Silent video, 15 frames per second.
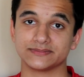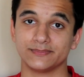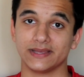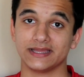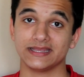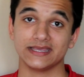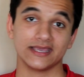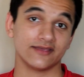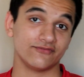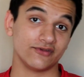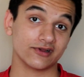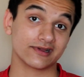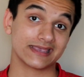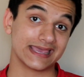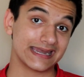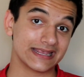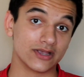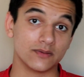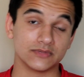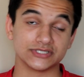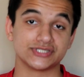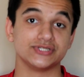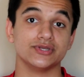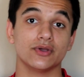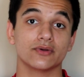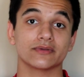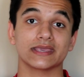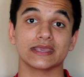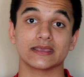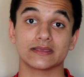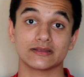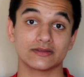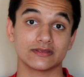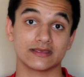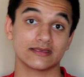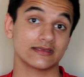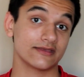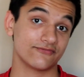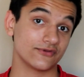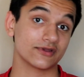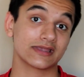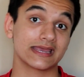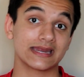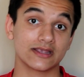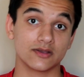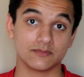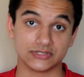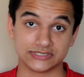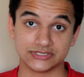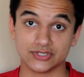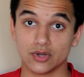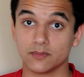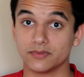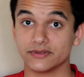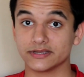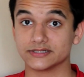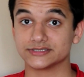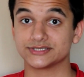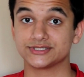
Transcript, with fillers: but if you're getting almost no game, if you're getting almost no players